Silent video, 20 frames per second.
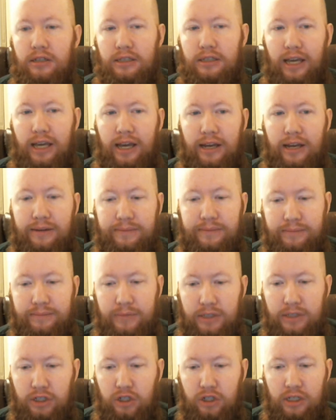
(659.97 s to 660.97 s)
Yeah,
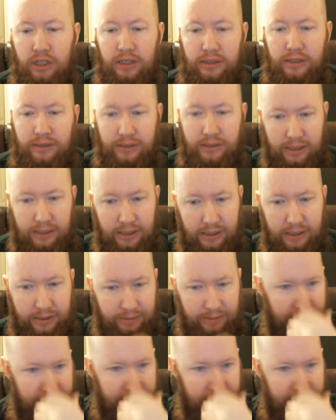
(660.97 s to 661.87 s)
the